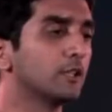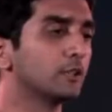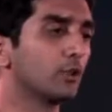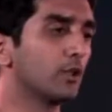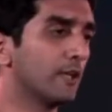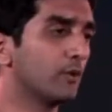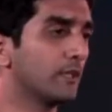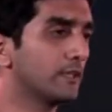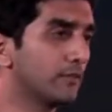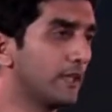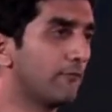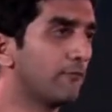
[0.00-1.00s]
So likewise,
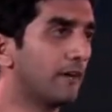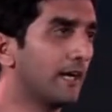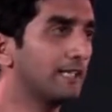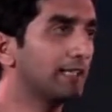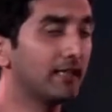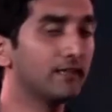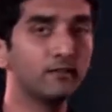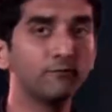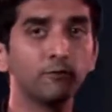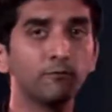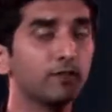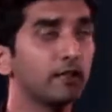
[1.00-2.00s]
we have 5, 10,
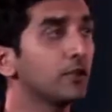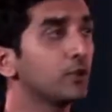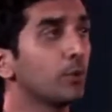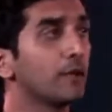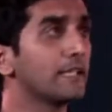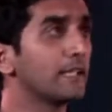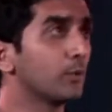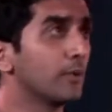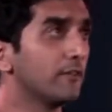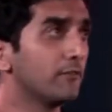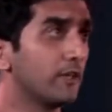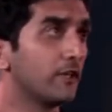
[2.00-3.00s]
15, 20,
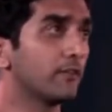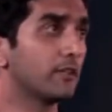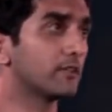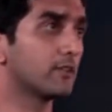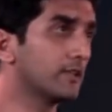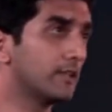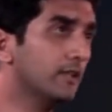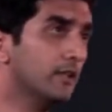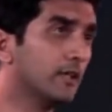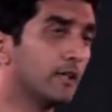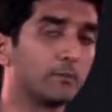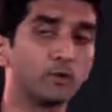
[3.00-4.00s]
25 and 30,
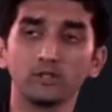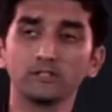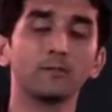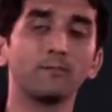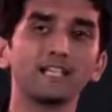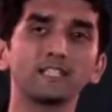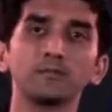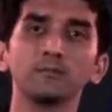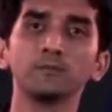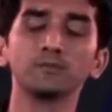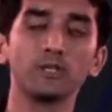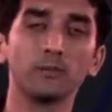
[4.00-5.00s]
because the
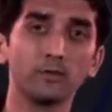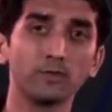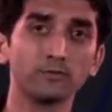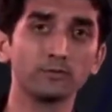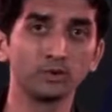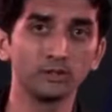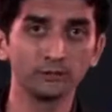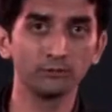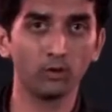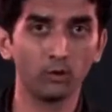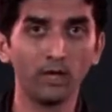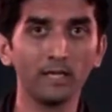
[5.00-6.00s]
maximum number of students
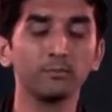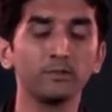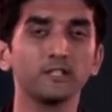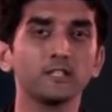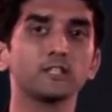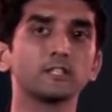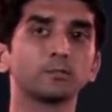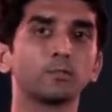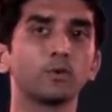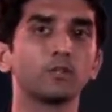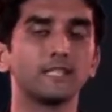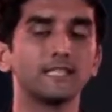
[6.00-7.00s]
for one particular
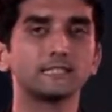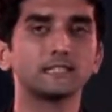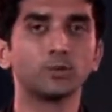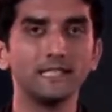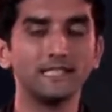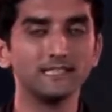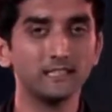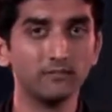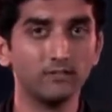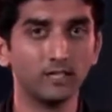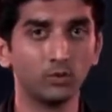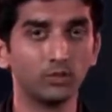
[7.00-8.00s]
sport is
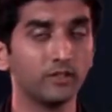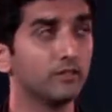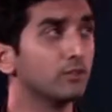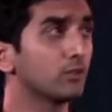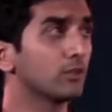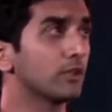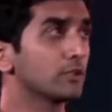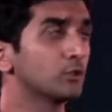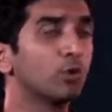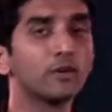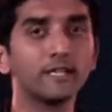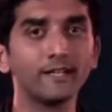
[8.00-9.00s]
27 out here. So there's
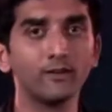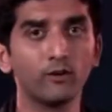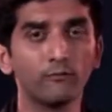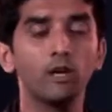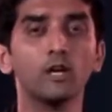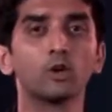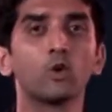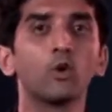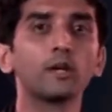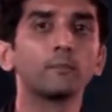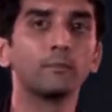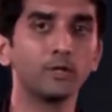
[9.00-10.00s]
no need of
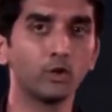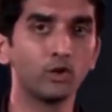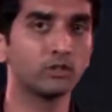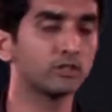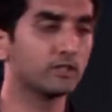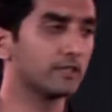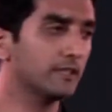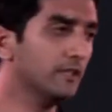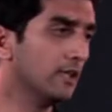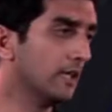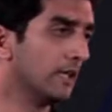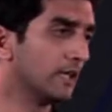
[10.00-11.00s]
going beyond 30.
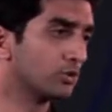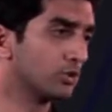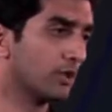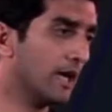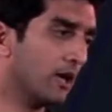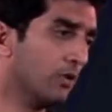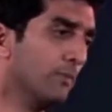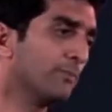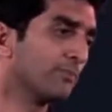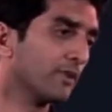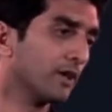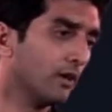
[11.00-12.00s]
So now
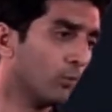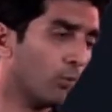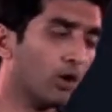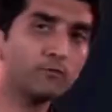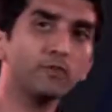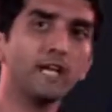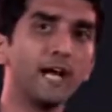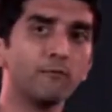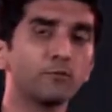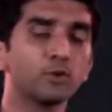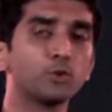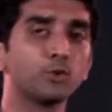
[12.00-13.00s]
what we
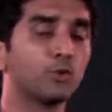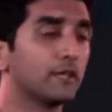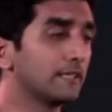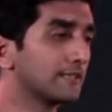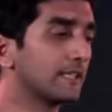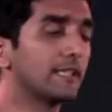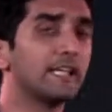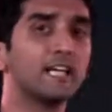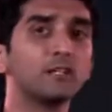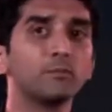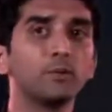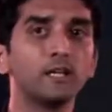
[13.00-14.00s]
have to do is
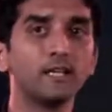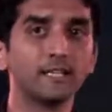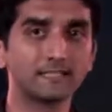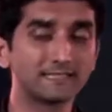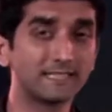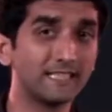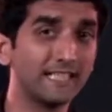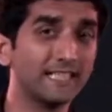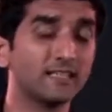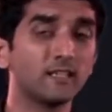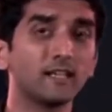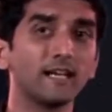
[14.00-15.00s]
create buildings,
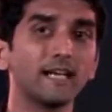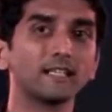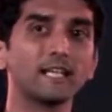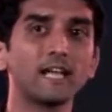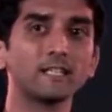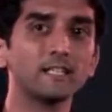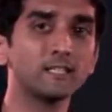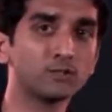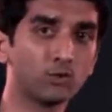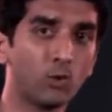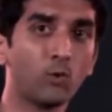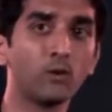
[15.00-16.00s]
create rectangles
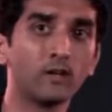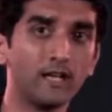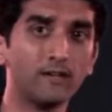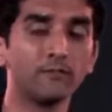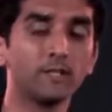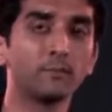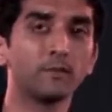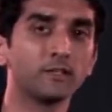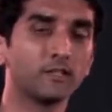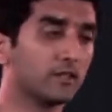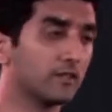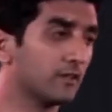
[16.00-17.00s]
over every
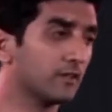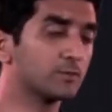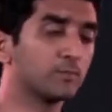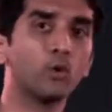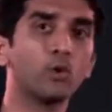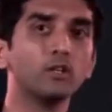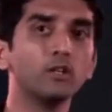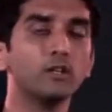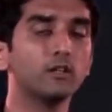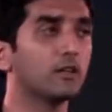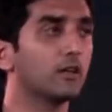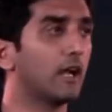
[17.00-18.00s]
particular sport,
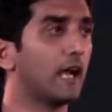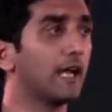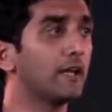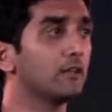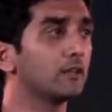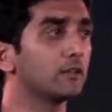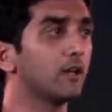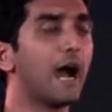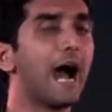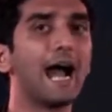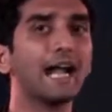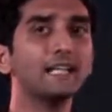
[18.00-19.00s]
and the
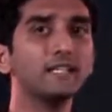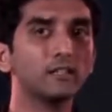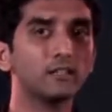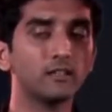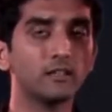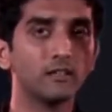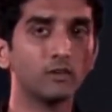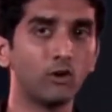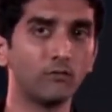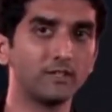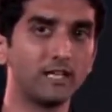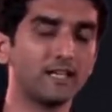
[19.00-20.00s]
height here
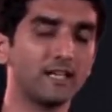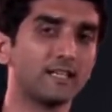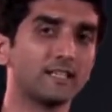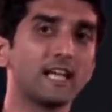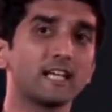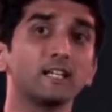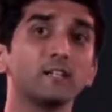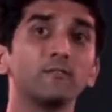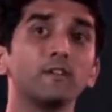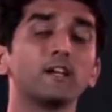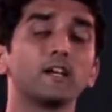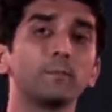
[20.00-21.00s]
of that rectangle
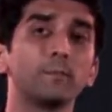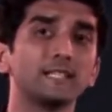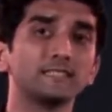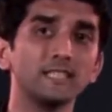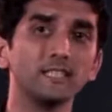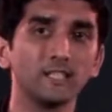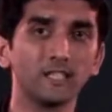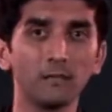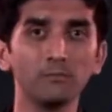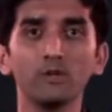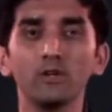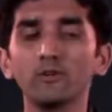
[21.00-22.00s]
will represent the
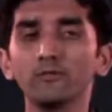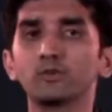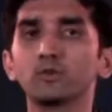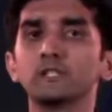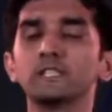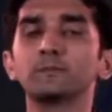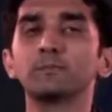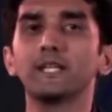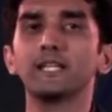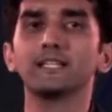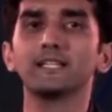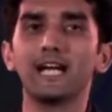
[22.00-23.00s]
number of students
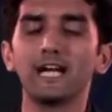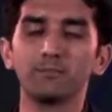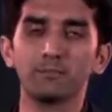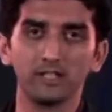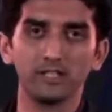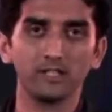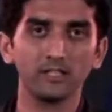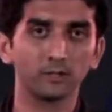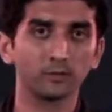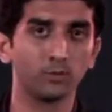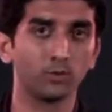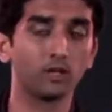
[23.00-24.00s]
playing that particular
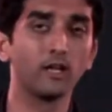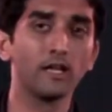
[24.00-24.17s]
sport.